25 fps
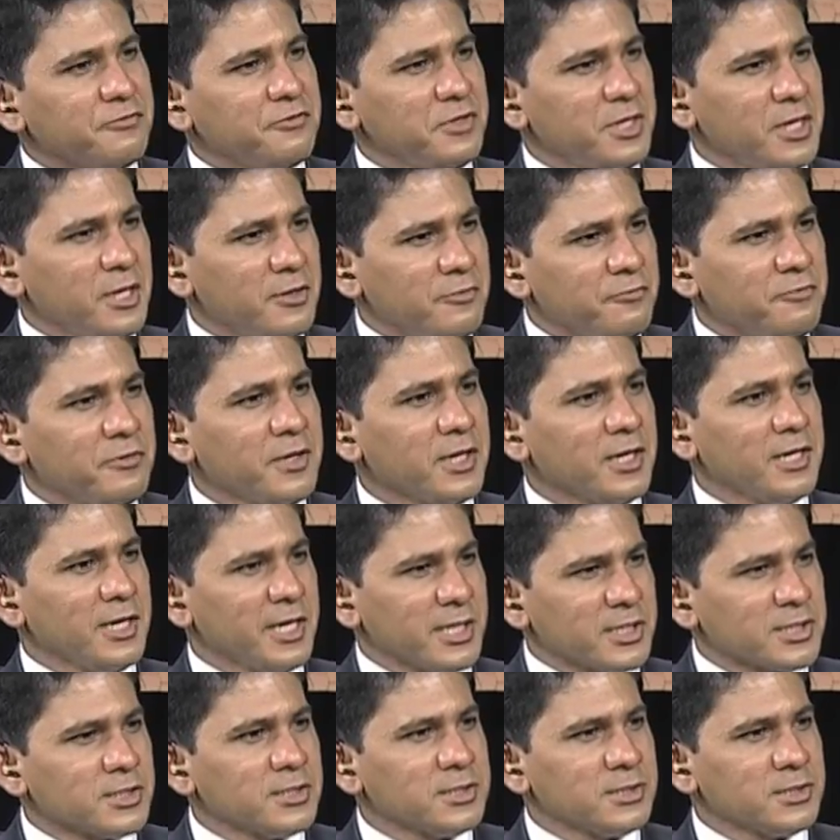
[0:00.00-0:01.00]
free and fair
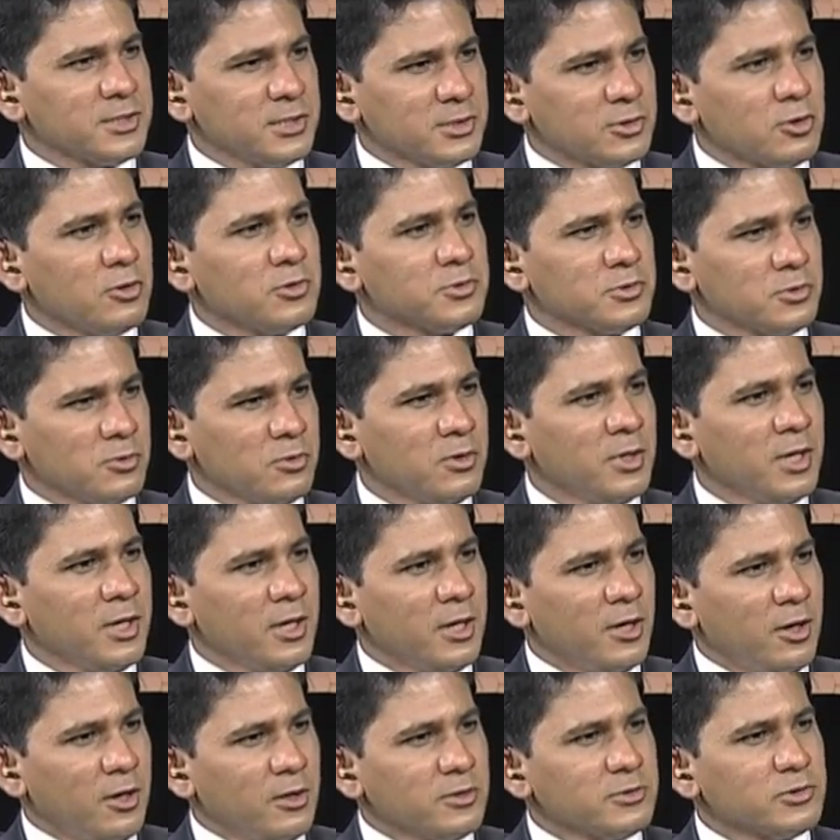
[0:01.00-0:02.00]
elections is also
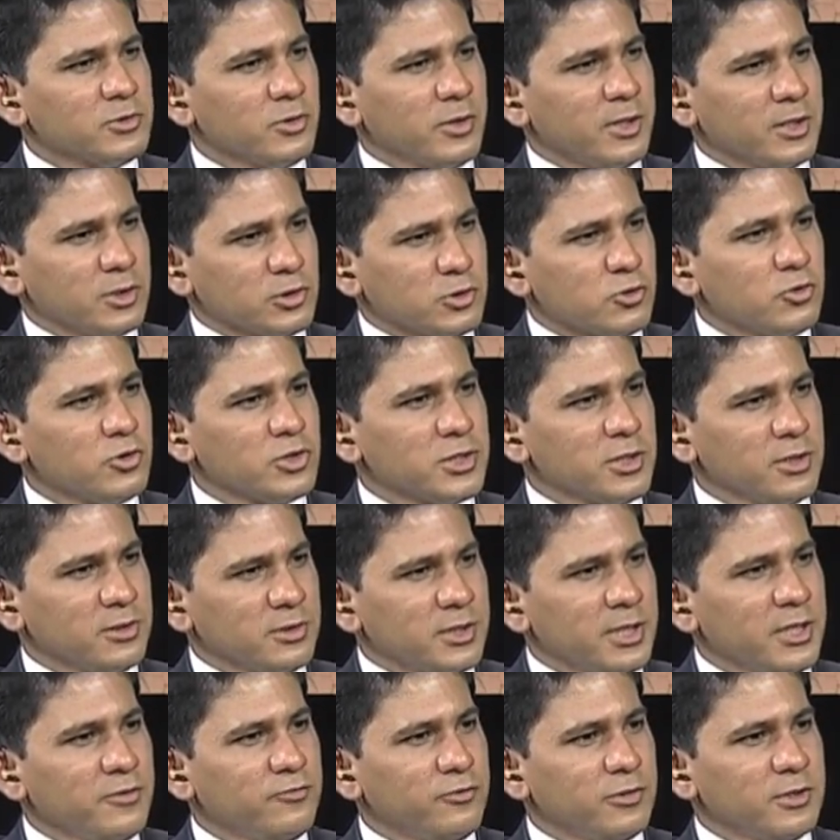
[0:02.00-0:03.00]
also a crucial
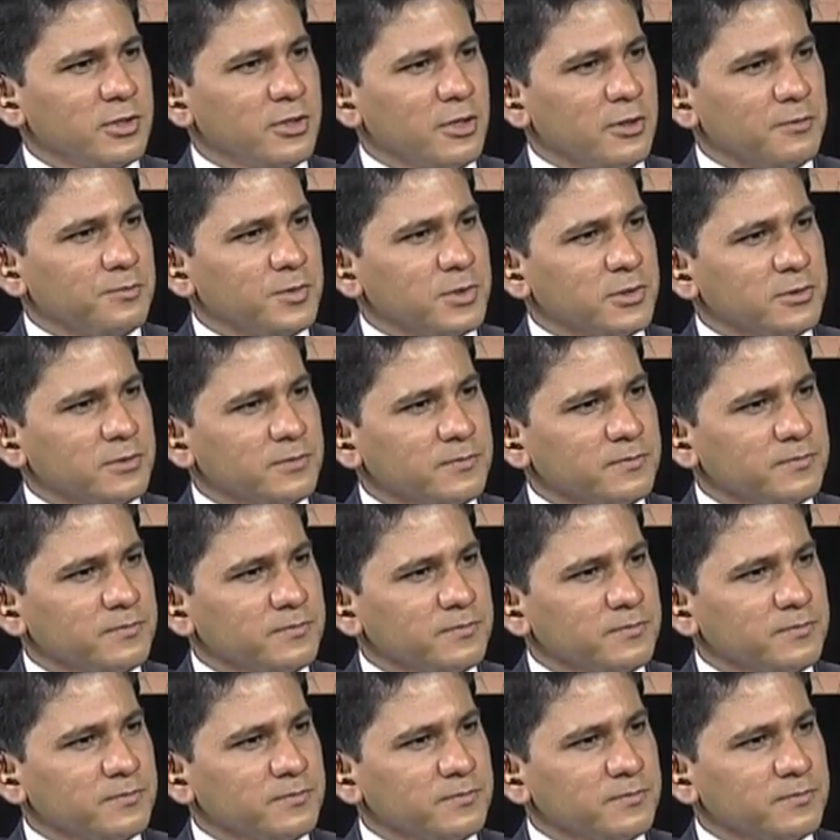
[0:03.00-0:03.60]
thing for the government.